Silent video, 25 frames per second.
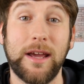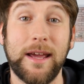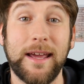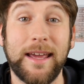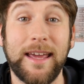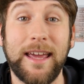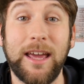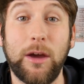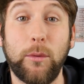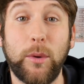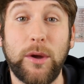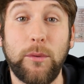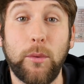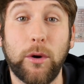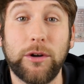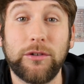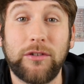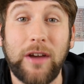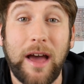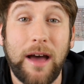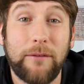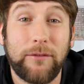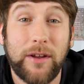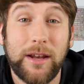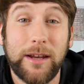Here we want
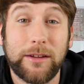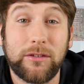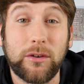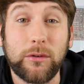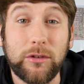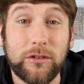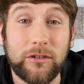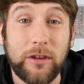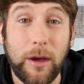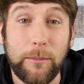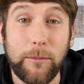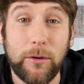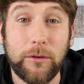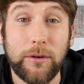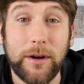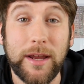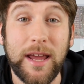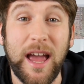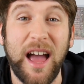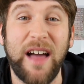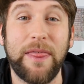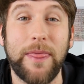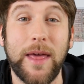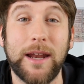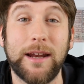to have a little
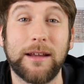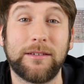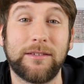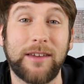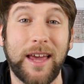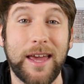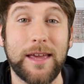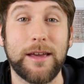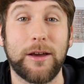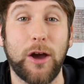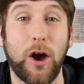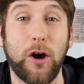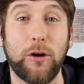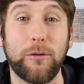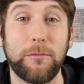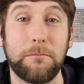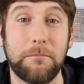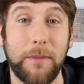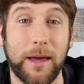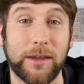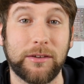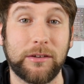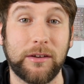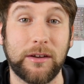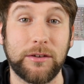summary and then a take-home
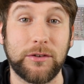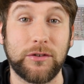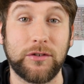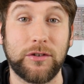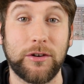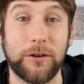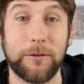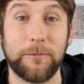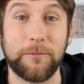message.